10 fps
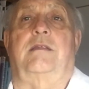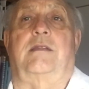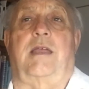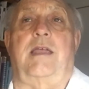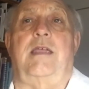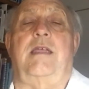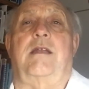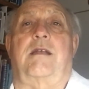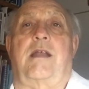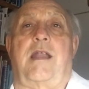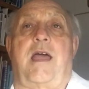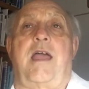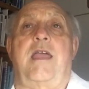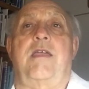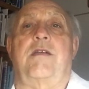They
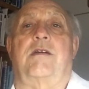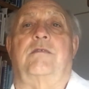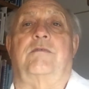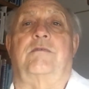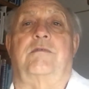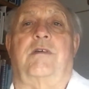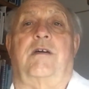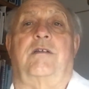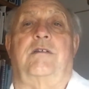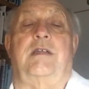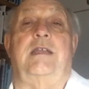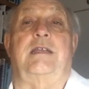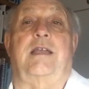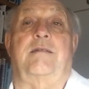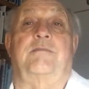rely on
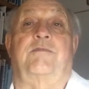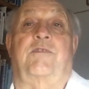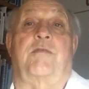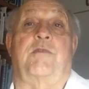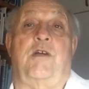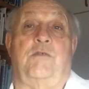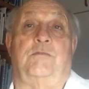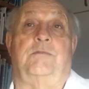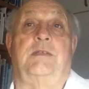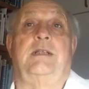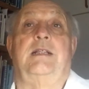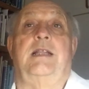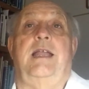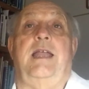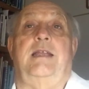income from home.
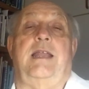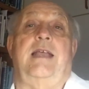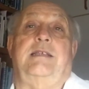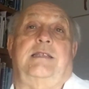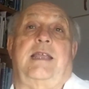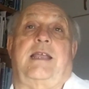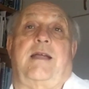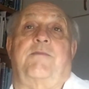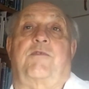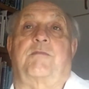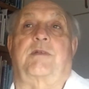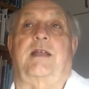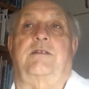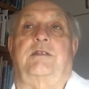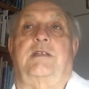And as they come from
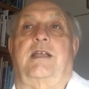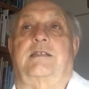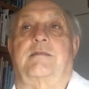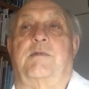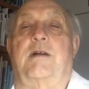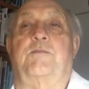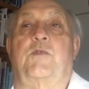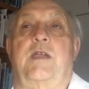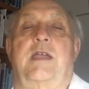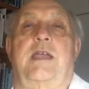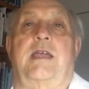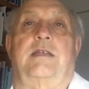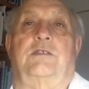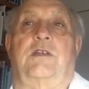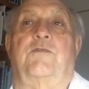countries like Zimbabwe
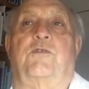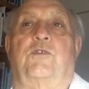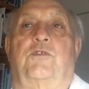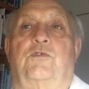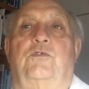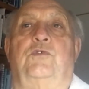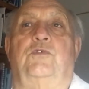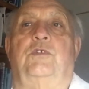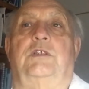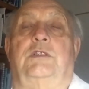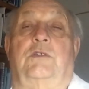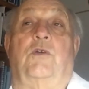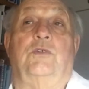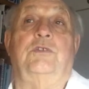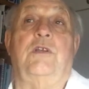and so forth, who is
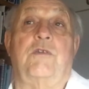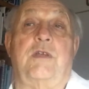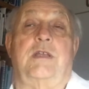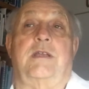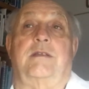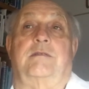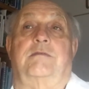also in a